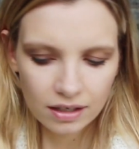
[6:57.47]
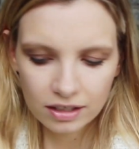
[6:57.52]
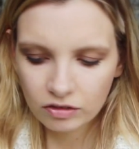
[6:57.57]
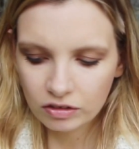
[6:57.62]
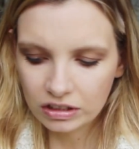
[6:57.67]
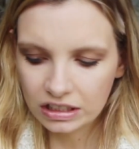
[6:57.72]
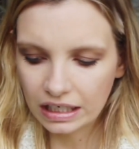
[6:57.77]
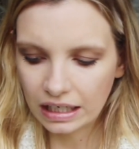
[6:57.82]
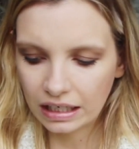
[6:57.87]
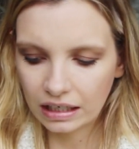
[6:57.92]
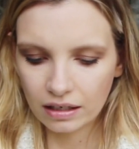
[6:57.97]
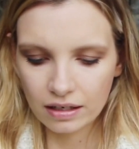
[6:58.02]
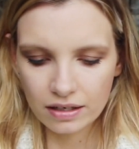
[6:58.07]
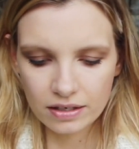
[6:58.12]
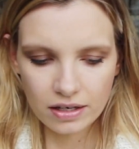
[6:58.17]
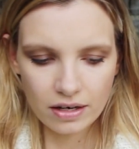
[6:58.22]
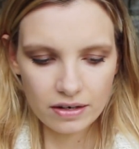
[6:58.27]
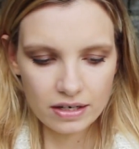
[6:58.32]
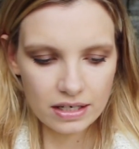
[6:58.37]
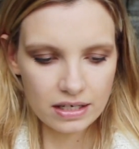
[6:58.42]
It's
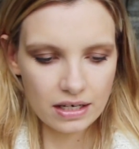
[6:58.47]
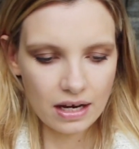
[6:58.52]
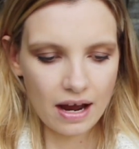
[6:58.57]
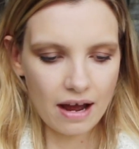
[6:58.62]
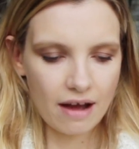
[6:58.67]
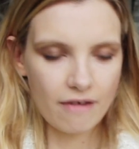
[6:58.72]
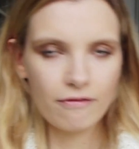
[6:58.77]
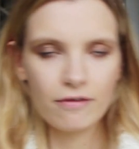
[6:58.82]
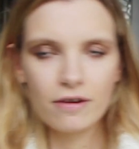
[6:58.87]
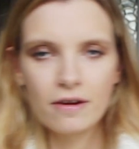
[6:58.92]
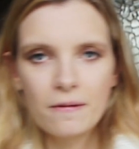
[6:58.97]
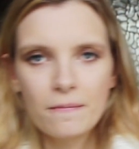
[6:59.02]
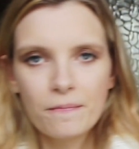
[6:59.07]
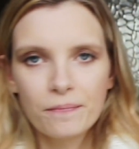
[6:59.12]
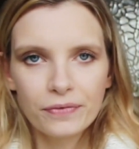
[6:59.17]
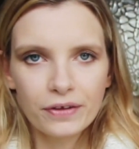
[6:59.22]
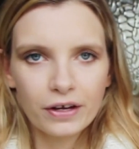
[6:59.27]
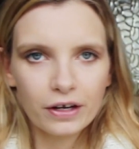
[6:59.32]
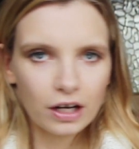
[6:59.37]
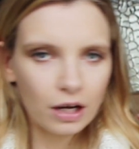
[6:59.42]
ridiculous only to have
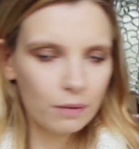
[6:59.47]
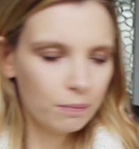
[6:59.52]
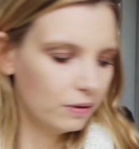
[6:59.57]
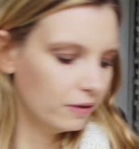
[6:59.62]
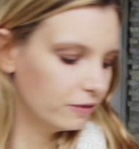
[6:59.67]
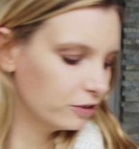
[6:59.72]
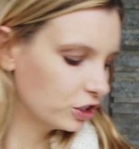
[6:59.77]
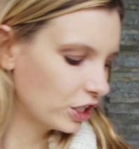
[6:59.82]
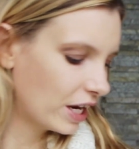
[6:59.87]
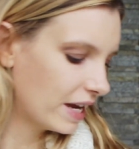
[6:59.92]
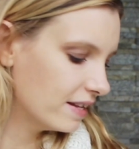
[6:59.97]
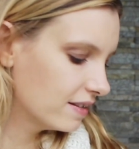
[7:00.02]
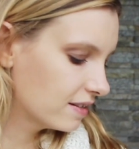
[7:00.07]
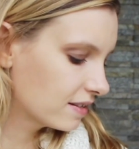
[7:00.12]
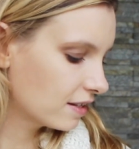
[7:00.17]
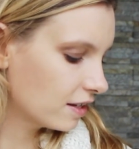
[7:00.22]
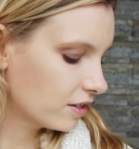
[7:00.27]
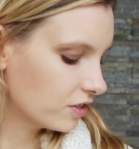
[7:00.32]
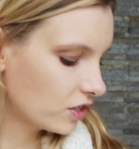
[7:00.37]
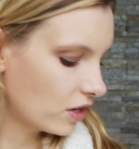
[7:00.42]
a couple of
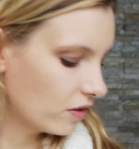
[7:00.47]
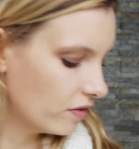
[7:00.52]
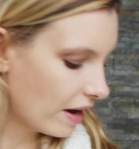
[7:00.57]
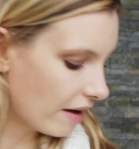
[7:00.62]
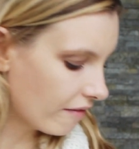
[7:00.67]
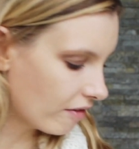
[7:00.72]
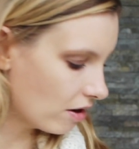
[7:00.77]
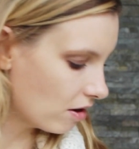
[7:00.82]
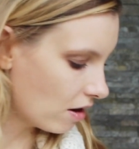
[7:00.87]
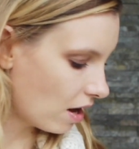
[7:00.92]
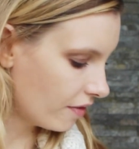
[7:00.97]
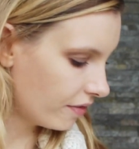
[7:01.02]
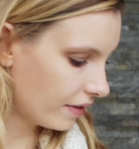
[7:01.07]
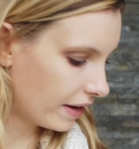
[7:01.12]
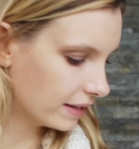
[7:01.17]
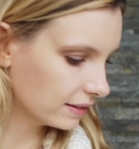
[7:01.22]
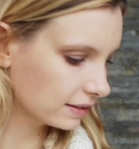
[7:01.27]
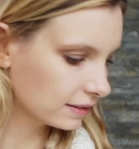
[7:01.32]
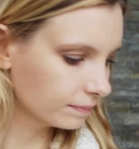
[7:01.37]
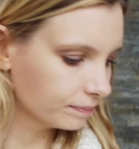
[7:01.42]
shades that are so narrow like
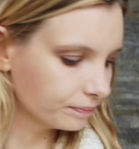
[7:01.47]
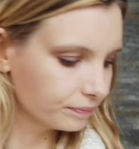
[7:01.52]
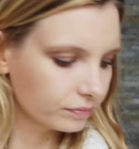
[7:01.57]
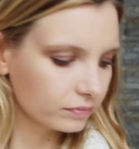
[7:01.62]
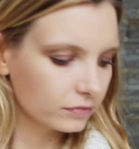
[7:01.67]
that.